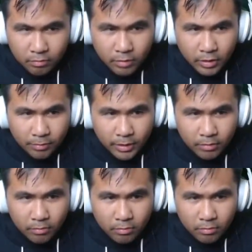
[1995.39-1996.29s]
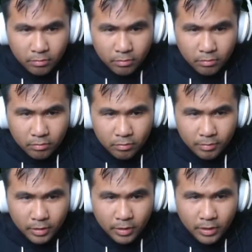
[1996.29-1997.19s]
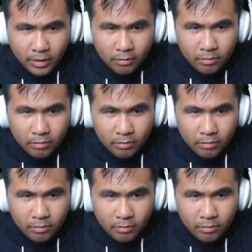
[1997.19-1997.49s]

Wait a minute. Come on, look at that.